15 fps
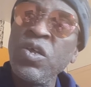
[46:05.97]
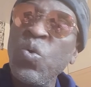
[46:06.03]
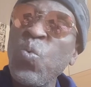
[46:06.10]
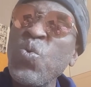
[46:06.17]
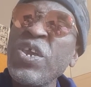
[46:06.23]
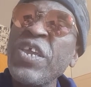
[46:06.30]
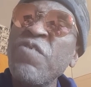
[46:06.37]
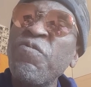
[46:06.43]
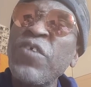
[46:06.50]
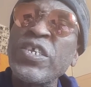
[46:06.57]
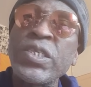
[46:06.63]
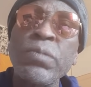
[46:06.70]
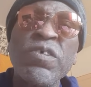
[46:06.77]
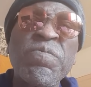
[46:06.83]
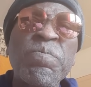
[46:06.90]
we
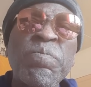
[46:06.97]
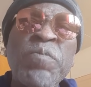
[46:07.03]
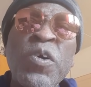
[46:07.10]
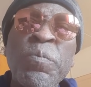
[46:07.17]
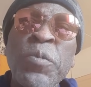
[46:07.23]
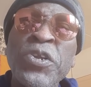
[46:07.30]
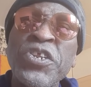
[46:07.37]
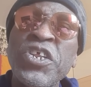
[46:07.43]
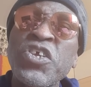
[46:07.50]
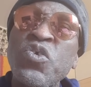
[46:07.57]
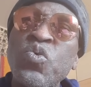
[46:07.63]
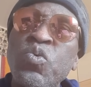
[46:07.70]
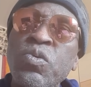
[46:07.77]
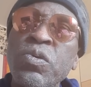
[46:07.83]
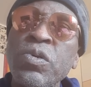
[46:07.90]
invest so much money in
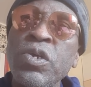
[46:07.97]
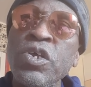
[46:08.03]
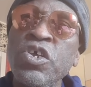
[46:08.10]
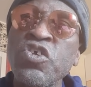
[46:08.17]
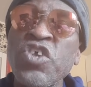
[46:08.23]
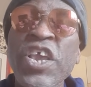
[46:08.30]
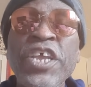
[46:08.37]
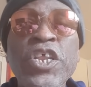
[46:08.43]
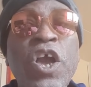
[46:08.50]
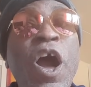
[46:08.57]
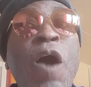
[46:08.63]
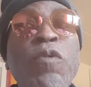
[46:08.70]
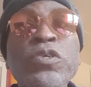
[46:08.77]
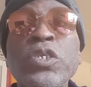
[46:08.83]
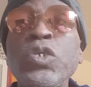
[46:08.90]
you. So any
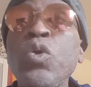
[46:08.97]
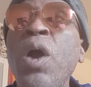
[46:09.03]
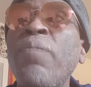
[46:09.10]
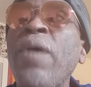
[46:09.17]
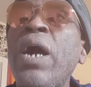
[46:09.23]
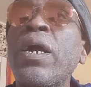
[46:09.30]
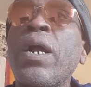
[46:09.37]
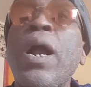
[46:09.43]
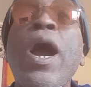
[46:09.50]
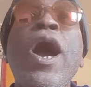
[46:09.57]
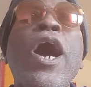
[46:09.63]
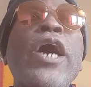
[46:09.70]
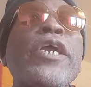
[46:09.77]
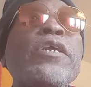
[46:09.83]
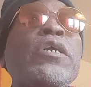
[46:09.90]
house you have and
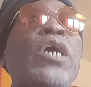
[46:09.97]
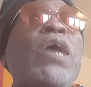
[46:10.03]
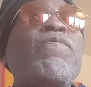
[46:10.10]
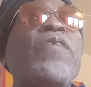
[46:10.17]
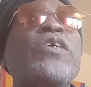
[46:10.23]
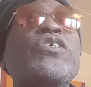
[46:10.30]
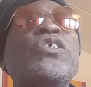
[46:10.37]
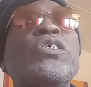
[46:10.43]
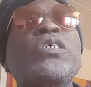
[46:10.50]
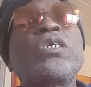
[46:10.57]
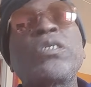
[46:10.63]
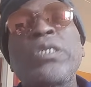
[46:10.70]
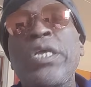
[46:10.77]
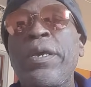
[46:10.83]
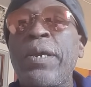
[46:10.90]
car you have and
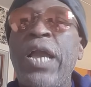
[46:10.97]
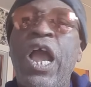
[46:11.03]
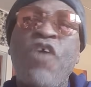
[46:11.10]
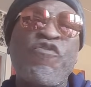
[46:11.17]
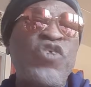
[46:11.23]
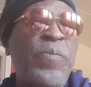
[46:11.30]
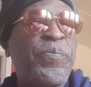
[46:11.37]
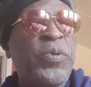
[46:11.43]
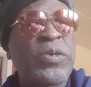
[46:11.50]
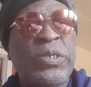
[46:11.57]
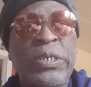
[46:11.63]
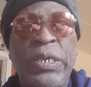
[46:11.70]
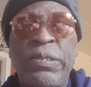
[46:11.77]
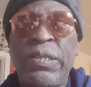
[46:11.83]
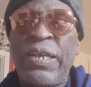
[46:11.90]
shit, they're going to
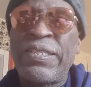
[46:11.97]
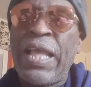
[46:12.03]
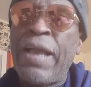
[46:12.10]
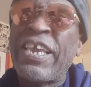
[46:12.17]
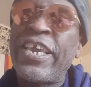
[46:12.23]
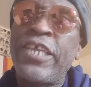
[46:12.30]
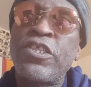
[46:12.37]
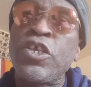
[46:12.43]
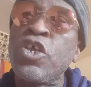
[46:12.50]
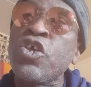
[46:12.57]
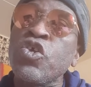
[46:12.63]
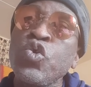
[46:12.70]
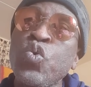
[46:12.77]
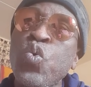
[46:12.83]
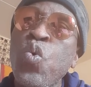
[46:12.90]
repossess that and get
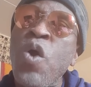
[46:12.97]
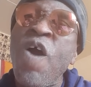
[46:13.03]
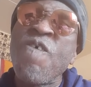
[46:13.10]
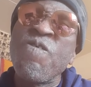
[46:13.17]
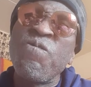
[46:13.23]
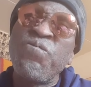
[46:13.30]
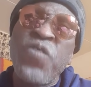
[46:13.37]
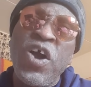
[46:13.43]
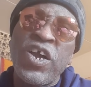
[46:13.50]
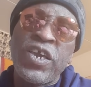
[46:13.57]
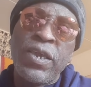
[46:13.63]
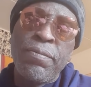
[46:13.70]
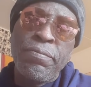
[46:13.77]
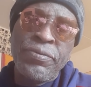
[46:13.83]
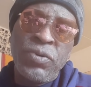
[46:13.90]
you
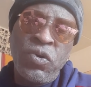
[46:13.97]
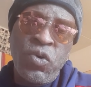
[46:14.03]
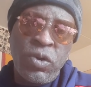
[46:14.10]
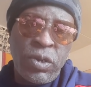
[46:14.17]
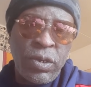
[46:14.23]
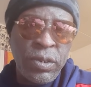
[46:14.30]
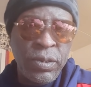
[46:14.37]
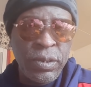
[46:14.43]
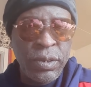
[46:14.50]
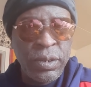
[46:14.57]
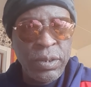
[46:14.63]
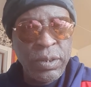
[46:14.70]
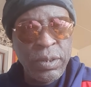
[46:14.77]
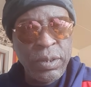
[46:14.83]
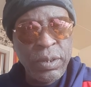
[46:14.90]
fucking broke.
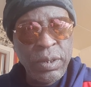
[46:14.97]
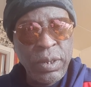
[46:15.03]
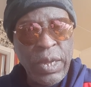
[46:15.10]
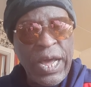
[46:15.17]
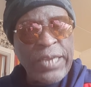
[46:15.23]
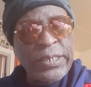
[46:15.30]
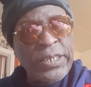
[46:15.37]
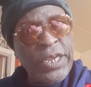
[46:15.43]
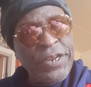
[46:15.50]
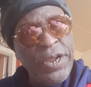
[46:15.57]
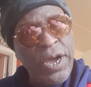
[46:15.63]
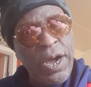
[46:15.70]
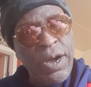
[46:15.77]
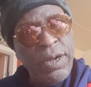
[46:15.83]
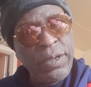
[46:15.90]
I said,
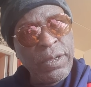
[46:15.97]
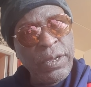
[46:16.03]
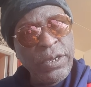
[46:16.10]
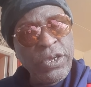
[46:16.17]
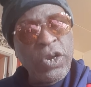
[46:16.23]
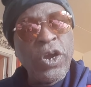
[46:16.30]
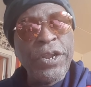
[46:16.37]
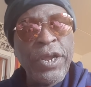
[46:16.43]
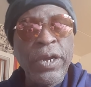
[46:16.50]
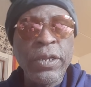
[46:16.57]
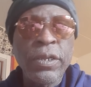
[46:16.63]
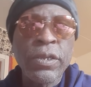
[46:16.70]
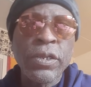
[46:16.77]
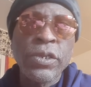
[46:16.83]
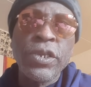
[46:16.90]
no, you're going
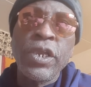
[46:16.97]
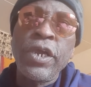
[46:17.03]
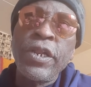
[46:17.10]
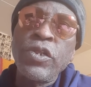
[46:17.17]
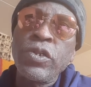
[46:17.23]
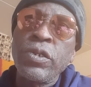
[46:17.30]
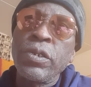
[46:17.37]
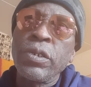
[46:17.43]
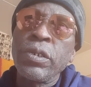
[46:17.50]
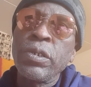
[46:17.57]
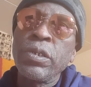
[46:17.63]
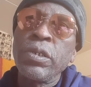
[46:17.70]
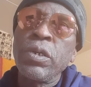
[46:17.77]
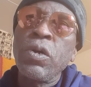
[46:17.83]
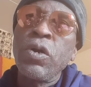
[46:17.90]
to,
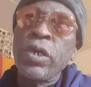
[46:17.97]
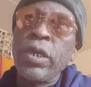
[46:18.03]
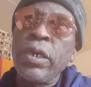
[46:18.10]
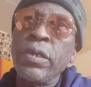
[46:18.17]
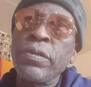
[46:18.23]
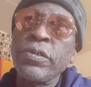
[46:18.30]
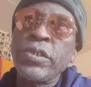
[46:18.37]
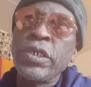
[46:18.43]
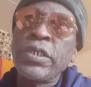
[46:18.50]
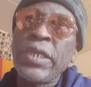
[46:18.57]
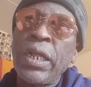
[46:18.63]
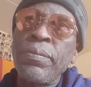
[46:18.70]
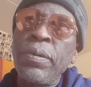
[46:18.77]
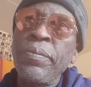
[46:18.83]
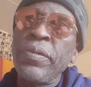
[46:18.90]
okay,
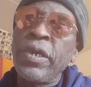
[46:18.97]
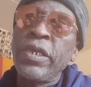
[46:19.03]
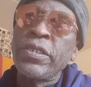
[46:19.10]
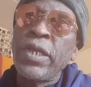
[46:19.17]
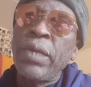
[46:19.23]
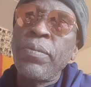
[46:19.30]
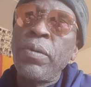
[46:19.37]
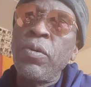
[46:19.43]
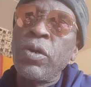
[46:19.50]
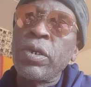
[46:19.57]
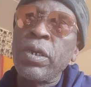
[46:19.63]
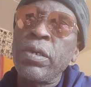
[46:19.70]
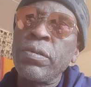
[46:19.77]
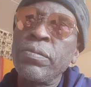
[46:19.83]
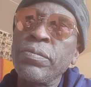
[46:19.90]
eight albums,
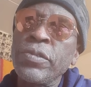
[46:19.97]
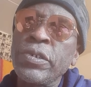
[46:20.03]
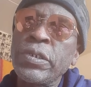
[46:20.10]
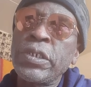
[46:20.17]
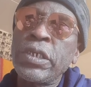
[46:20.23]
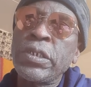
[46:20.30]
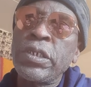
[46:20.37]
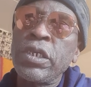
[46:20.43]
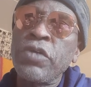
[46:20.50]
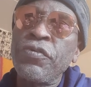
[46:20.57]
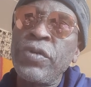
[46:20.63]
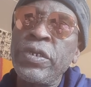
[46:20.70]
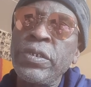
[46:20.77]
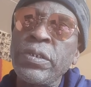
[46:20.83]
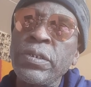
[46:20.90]
okay. Six single
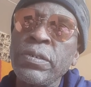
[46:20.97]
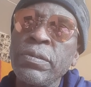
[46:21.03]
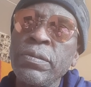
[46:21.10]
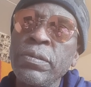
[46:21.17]
release,